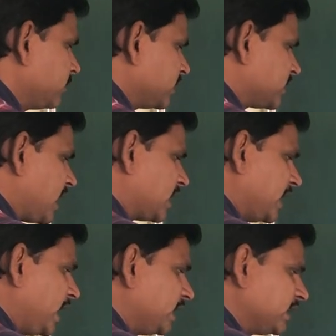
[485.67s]
They start
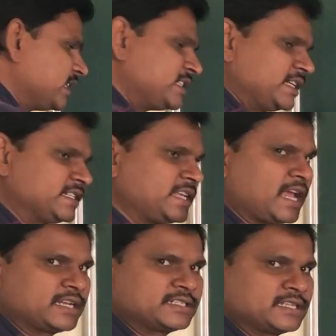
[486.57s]
eating these
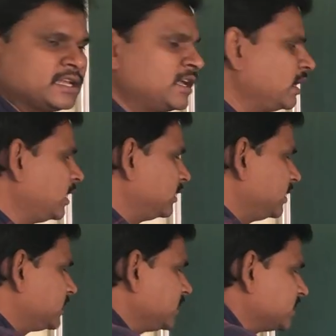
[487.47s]
insects.
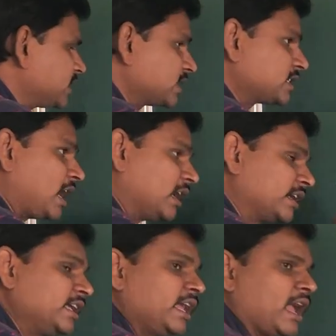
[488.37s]
These insects
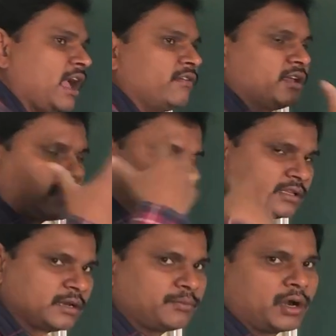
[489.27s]
already having on
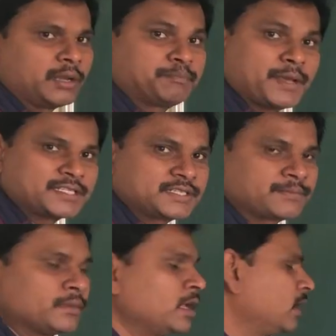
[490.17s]
their body pest.
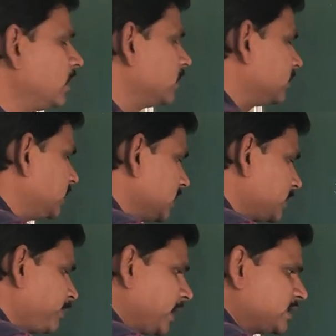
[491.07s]

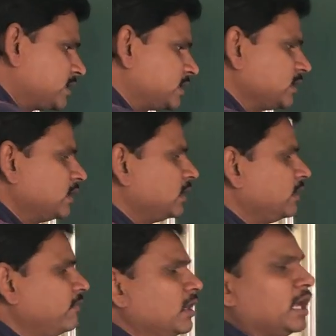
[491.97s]
This pest
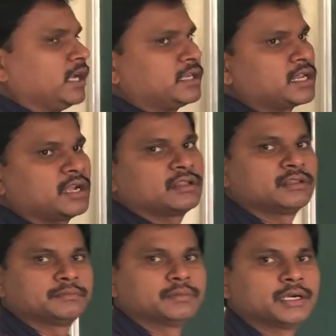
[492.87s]
will enter into
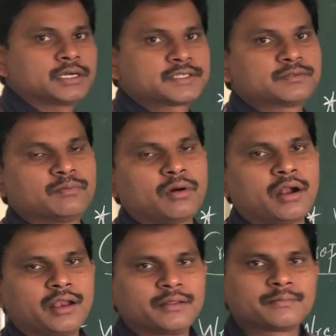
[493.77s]
the bird's
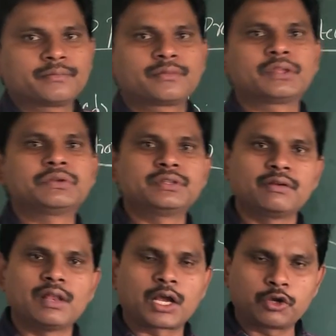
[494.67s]
body. They
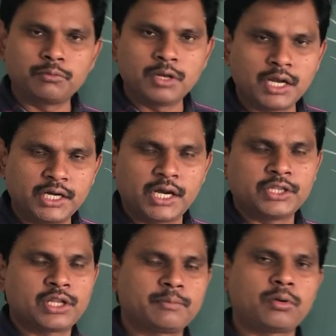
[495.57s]
will accumulate it
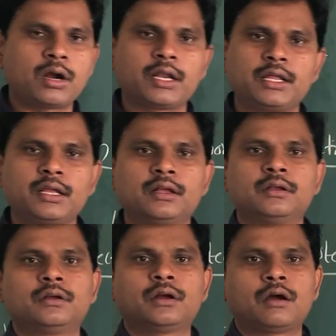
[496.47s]
in their body.
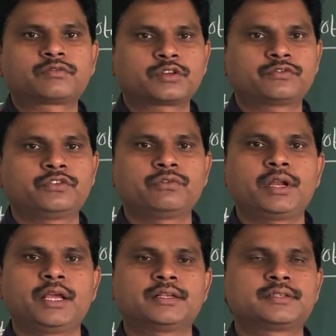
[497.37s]
After a few
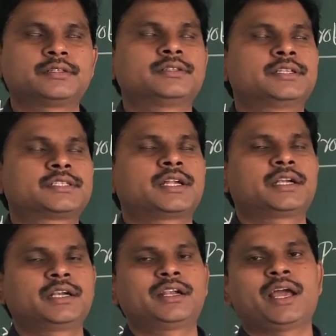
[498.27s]
days, they
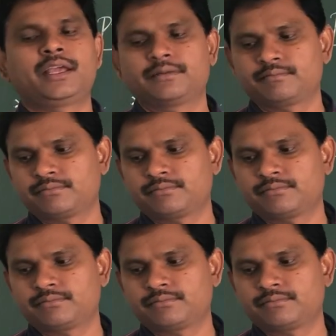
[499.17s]
started dying.